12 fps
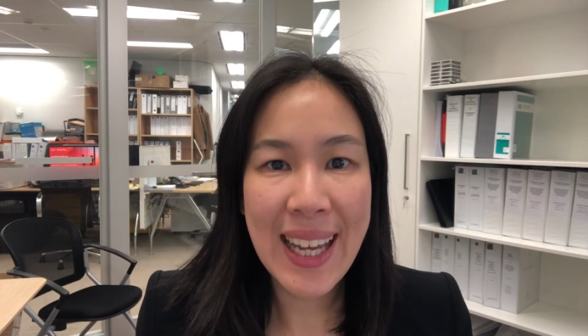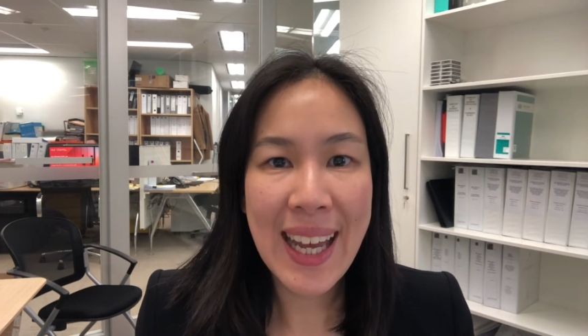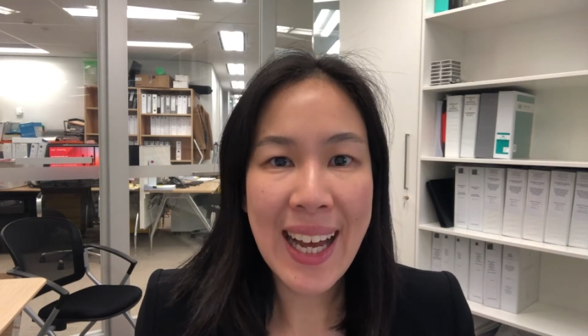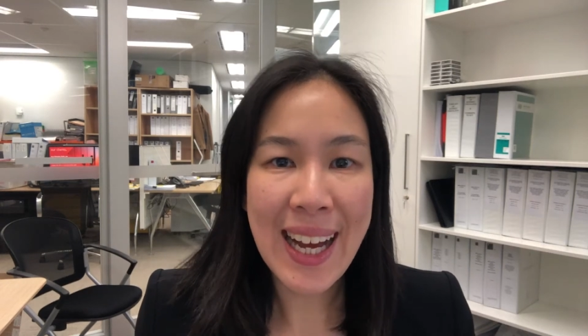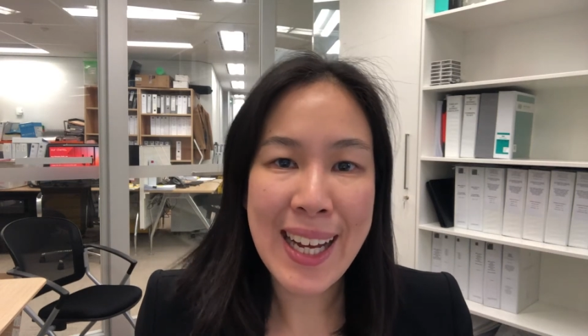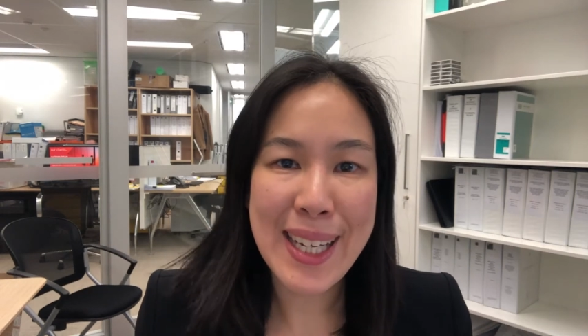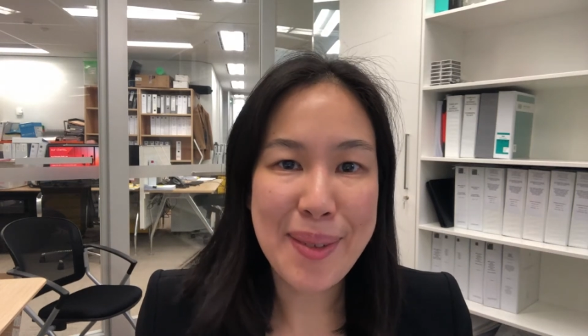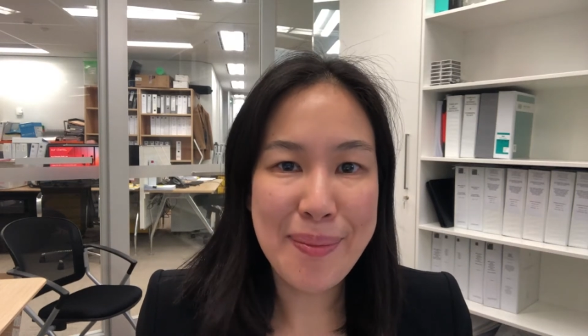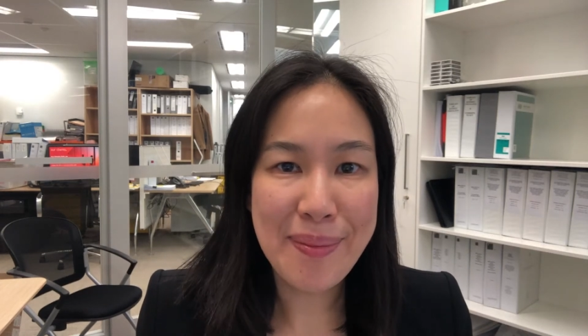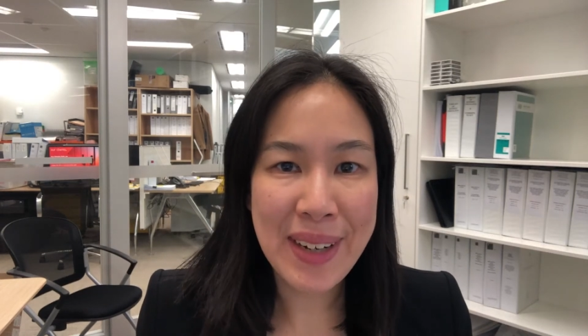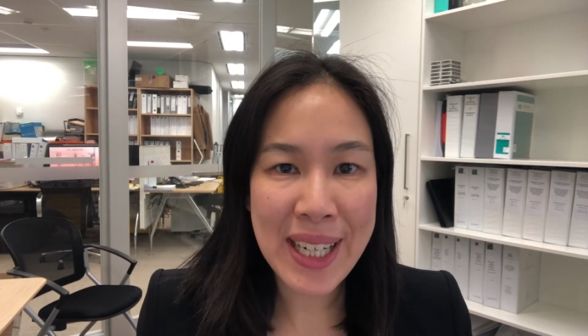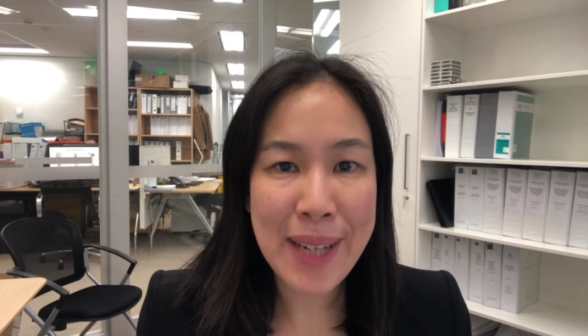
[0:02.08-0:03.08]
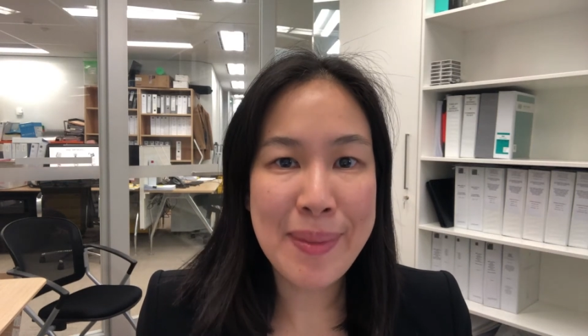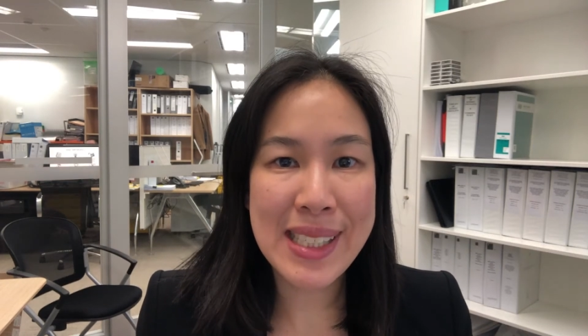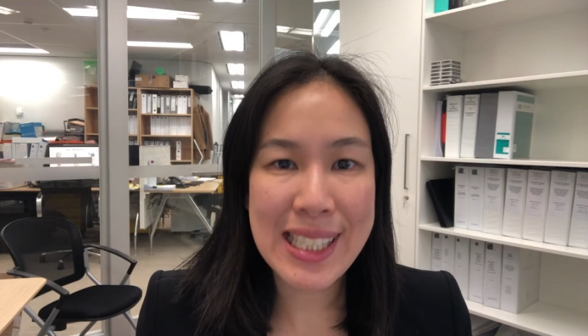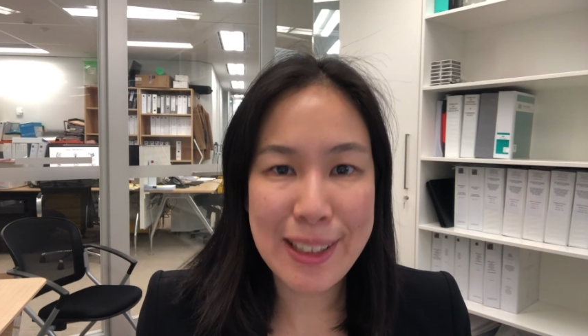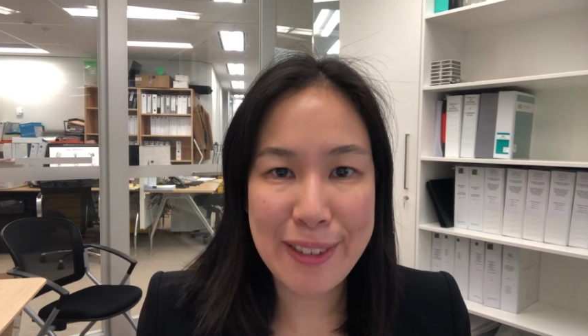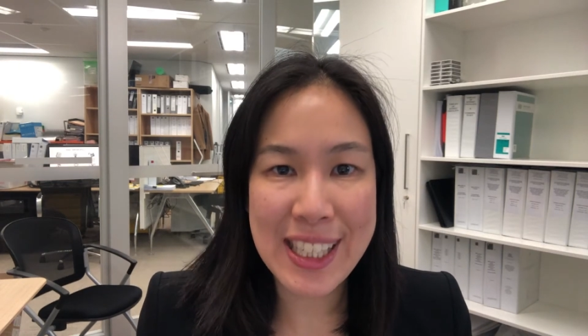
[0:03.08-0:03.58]
Hi, my name is
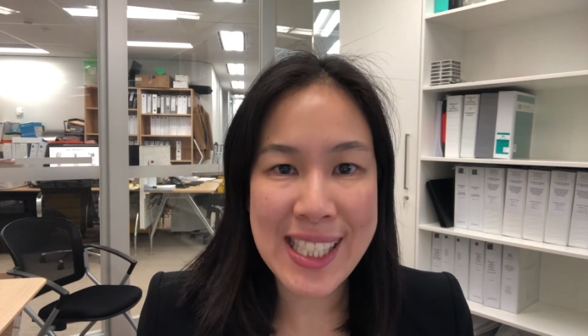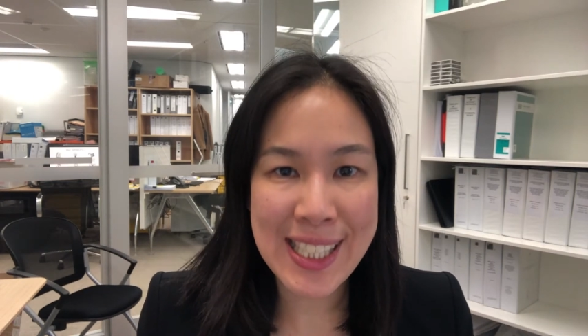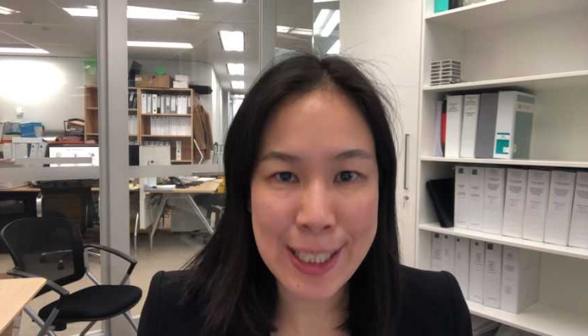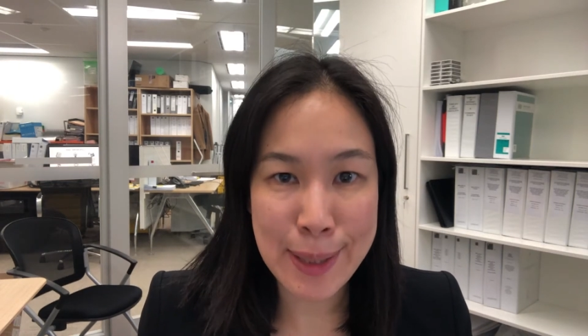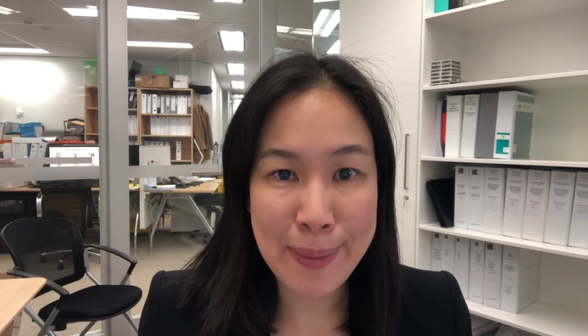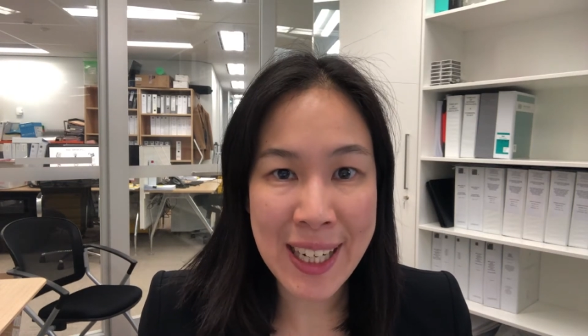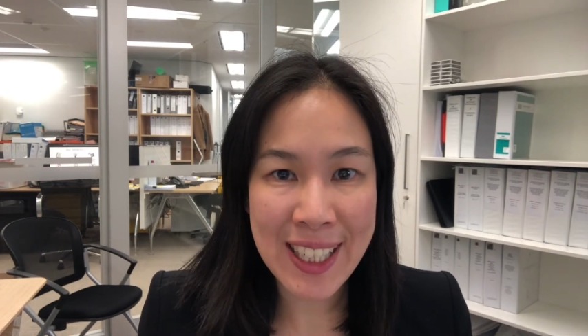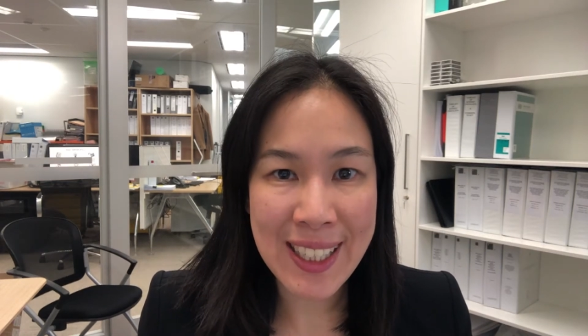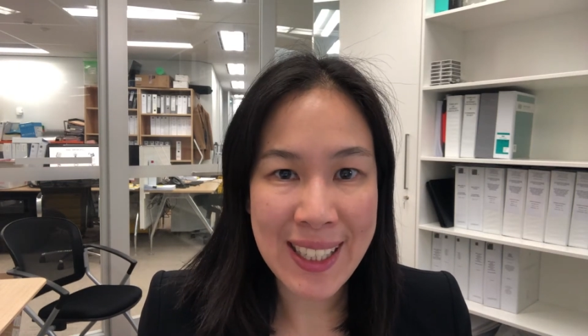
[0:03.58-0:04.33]
Louisa Sijabat.